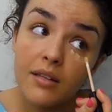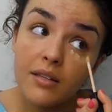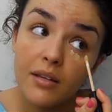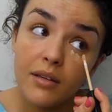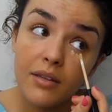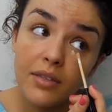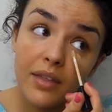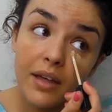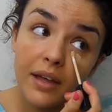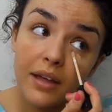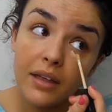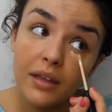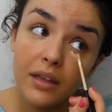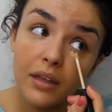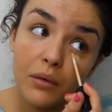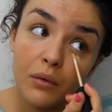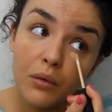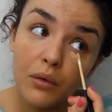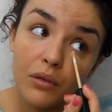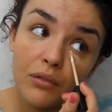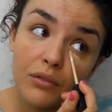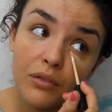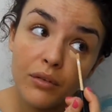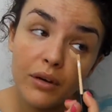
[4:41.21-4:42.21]
So, thank
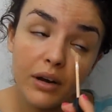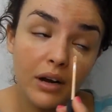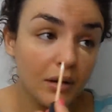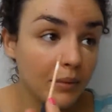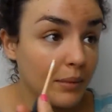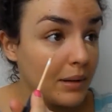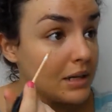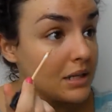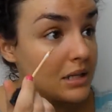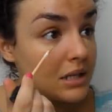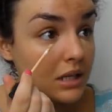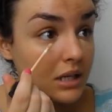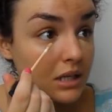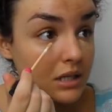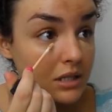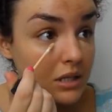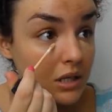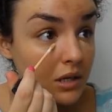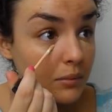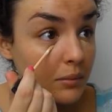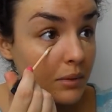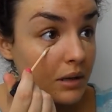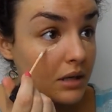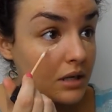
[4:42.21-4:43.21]
you all for recommending it
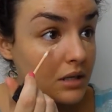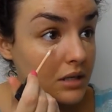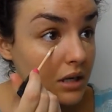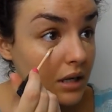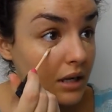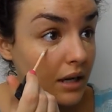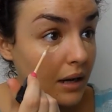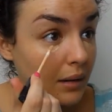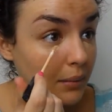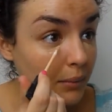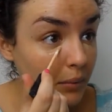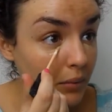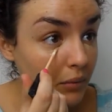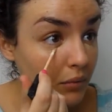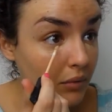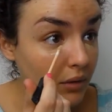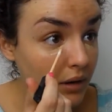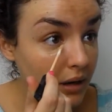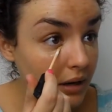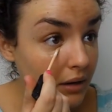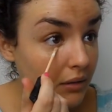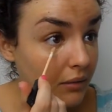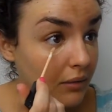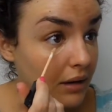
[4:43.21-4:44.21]
to me because I am
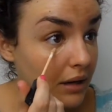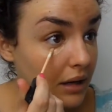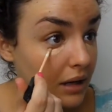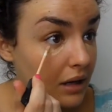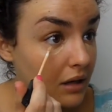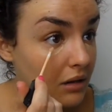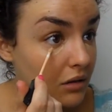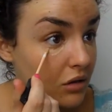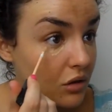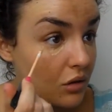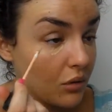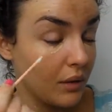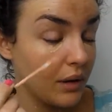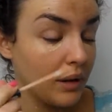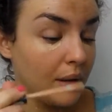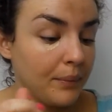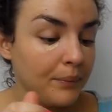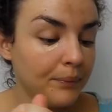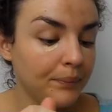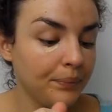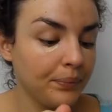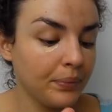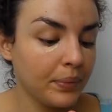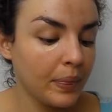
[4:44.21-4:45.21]
really, really into it.